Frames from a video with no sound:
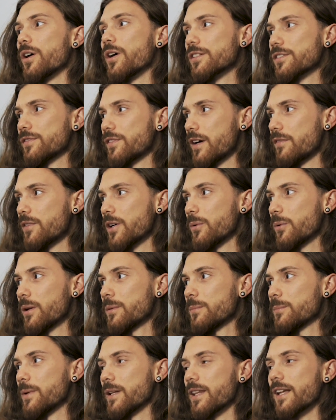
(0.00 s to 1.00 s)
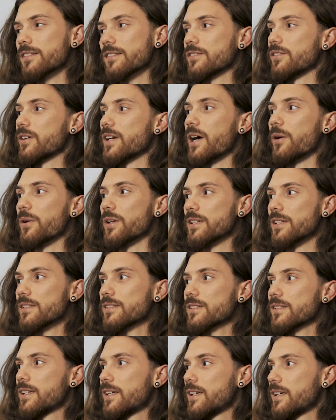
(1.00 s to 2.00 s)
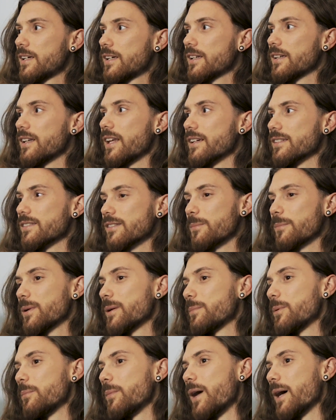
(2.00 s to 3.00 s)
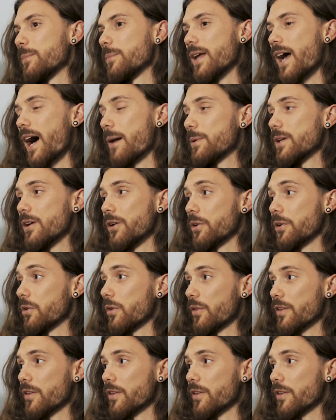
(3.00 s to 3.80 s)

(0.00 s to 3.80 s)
works for everyone, but that's not how it is. Like some people might be happy on it